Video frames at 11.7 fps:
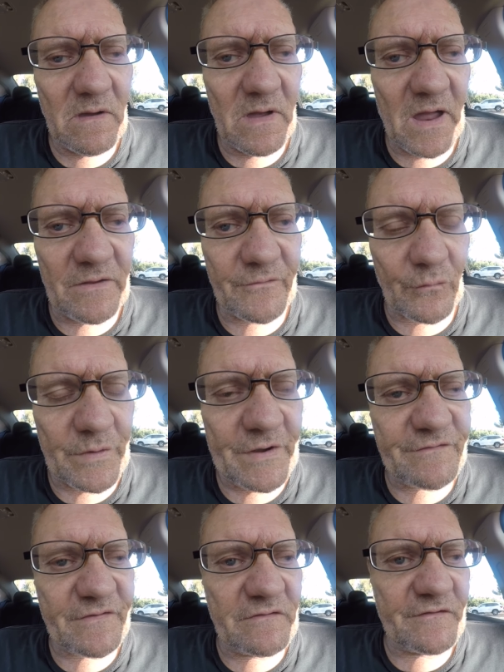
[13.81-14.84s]
And the
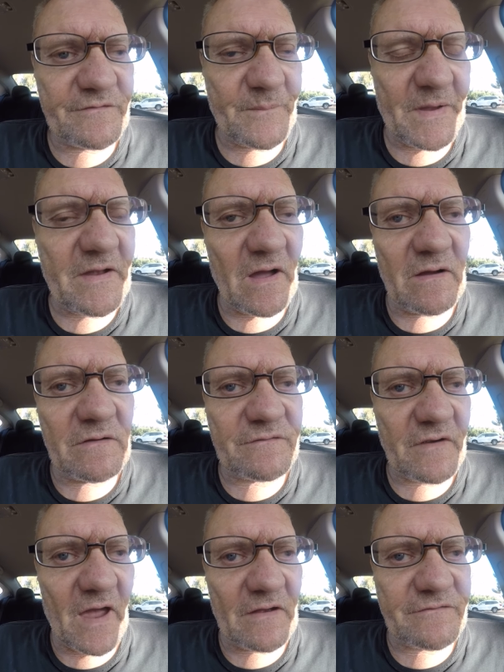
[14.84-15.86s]
reason is because
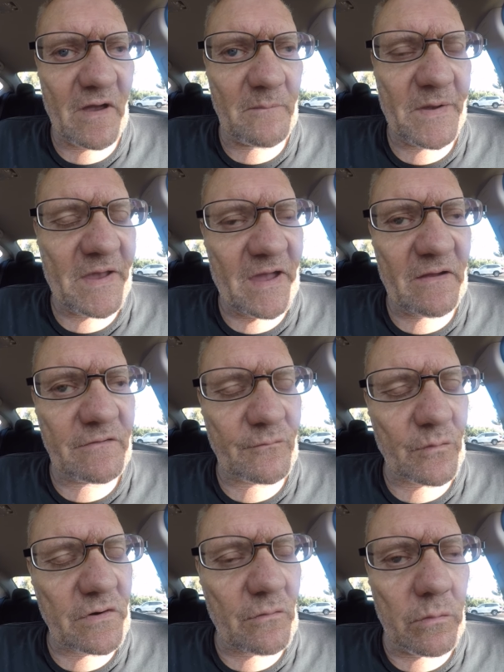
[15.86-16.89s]
as I began to
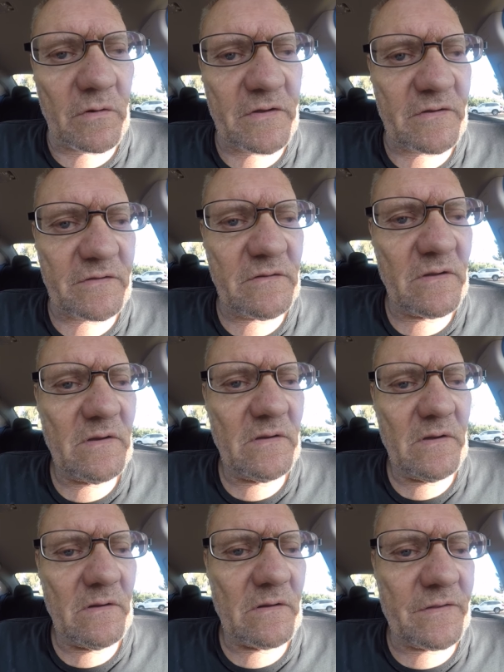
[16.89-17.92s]
record it,
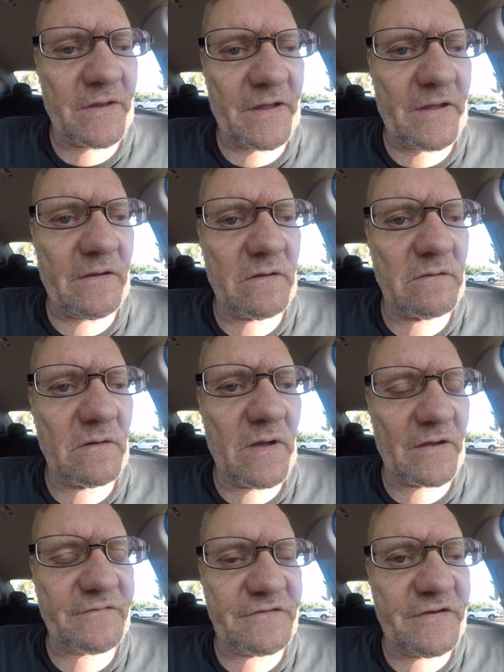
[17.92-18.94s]
the
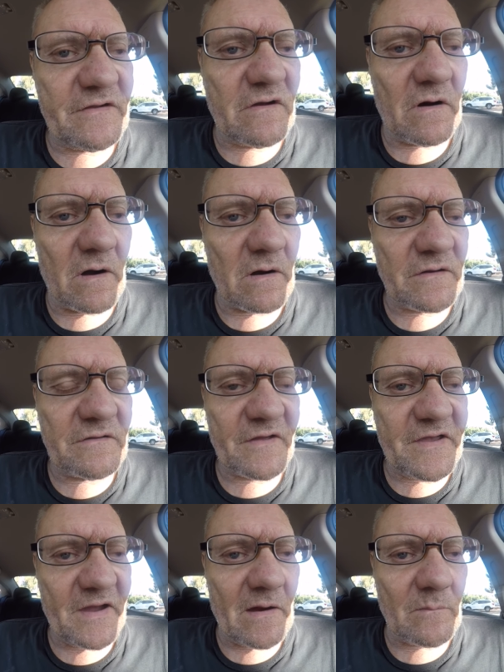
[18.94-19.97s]
SD card in the
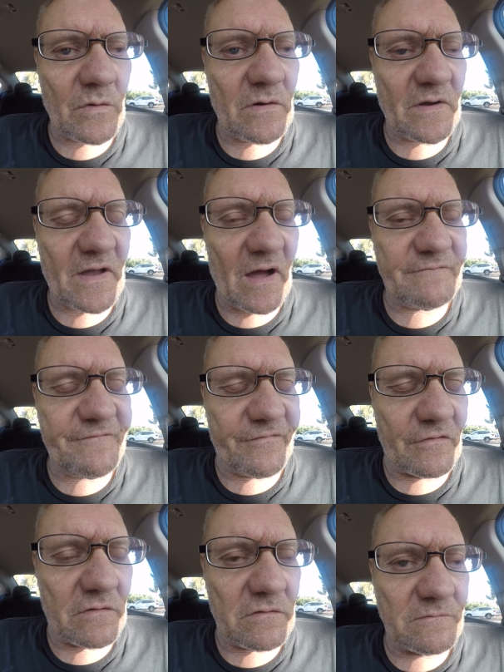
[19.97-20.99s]
camera got
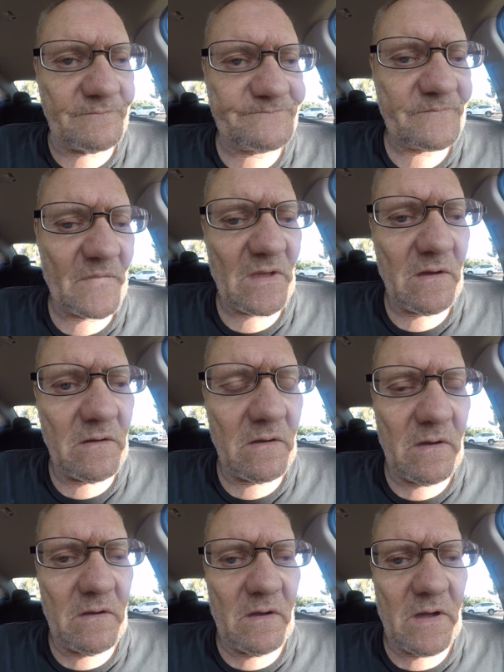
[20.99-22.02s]
full.
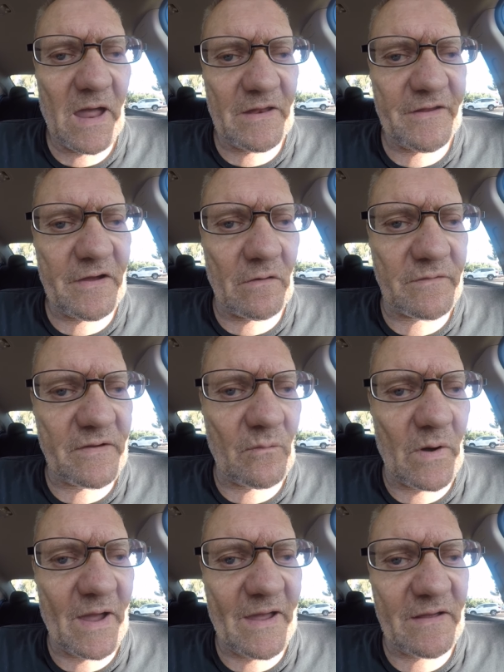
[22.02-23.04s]
And the only
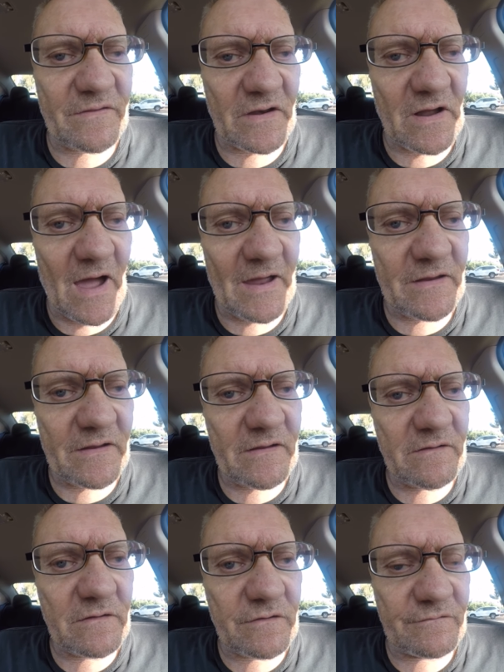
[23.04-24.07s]
way that
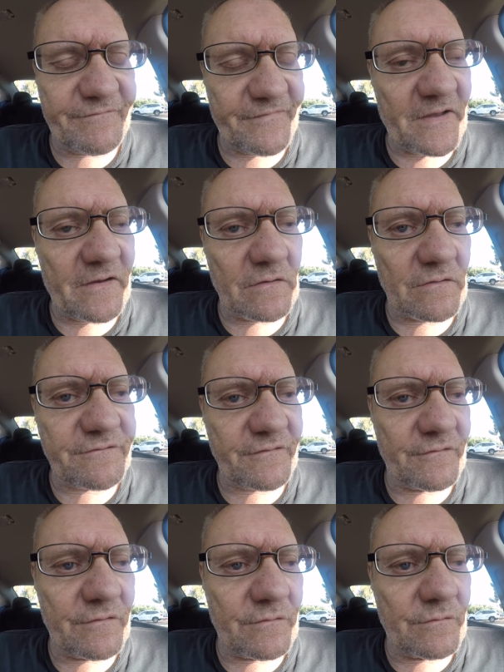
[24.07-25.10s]
I could figure
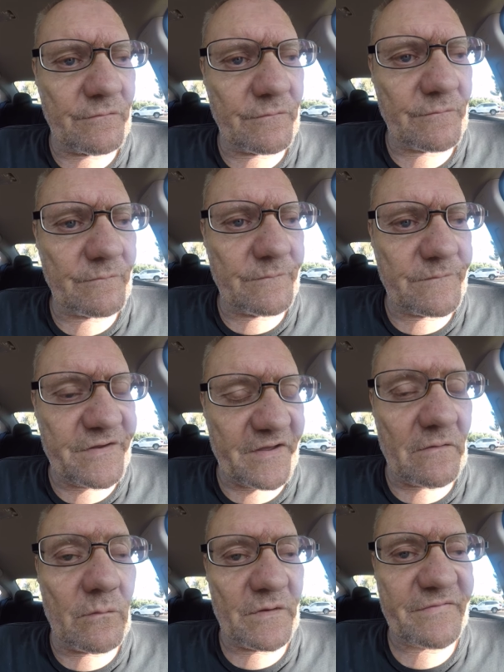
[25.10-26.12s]
to
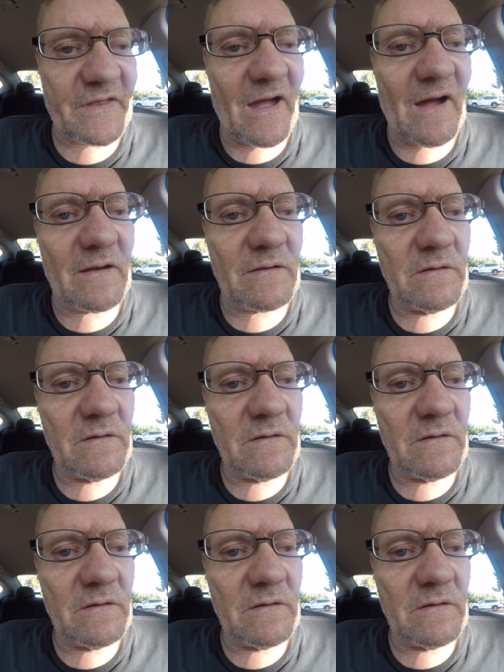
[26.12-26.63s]
deal with that